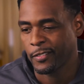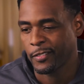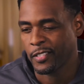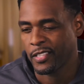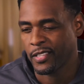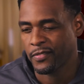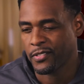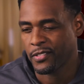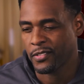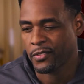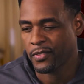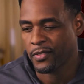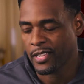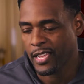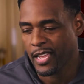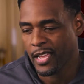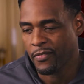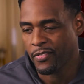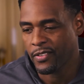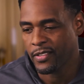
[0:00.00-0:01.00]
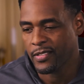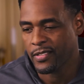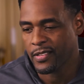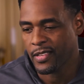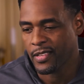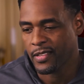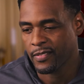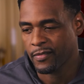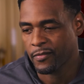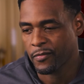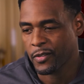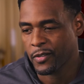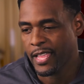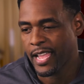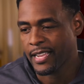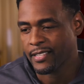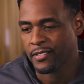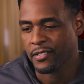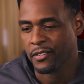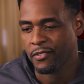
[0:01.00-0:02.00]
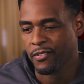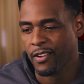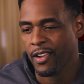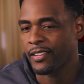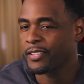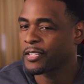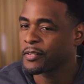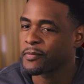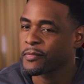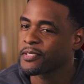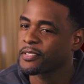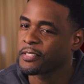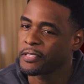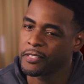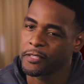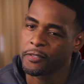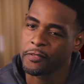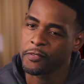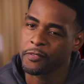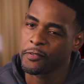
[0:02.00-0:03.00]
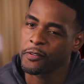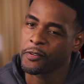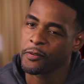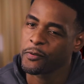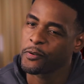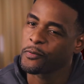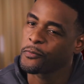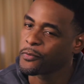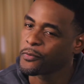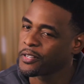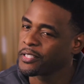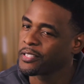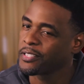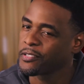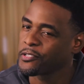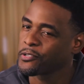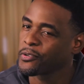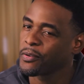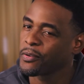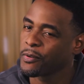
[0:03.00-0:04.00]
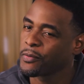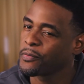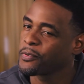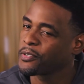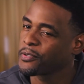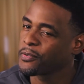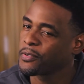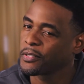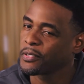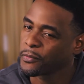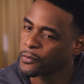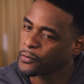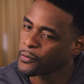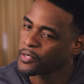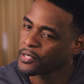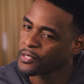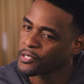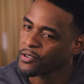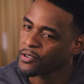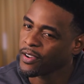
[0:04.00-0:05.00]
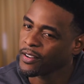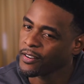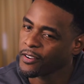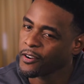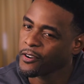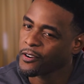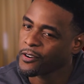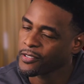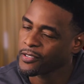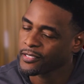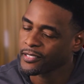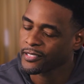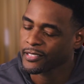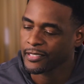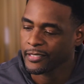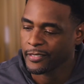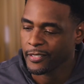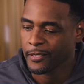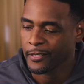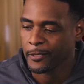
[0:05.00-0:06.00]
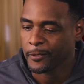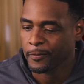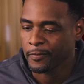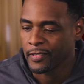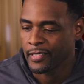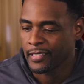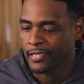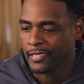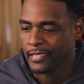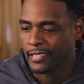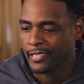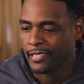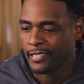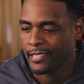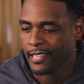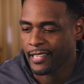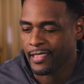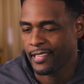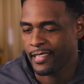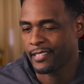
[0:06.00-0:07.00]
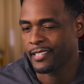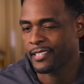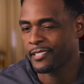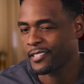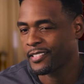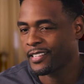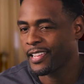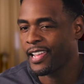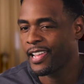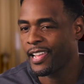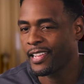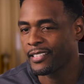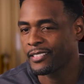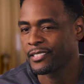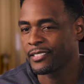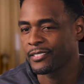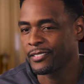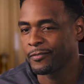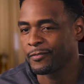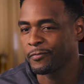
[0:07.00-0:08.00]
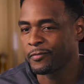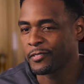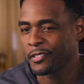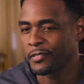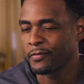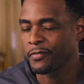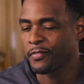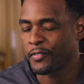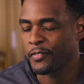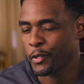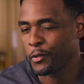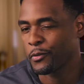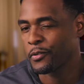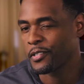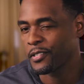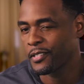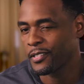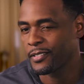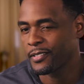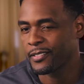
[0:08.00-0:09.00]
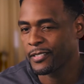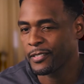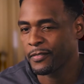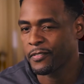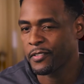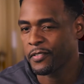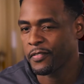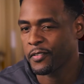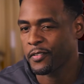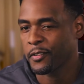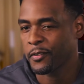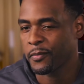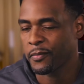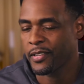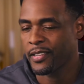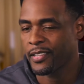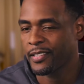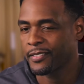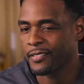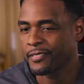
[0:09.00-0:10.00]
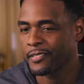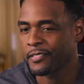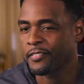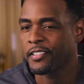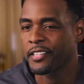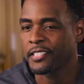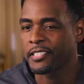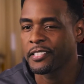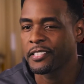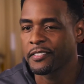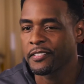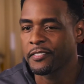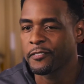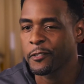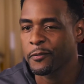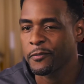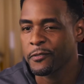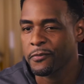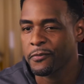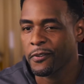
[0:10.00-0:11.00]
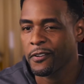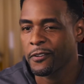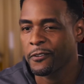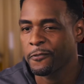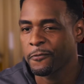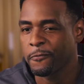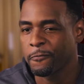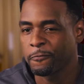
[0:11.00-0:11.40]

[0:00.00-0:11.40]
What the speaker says: gives a little confidence and relax the crowd, let them see that, you know, we're really enjoying what we're doing and we're really trying our hardest. And I think that's going to add to the feel good of the film and the funny of the film as well.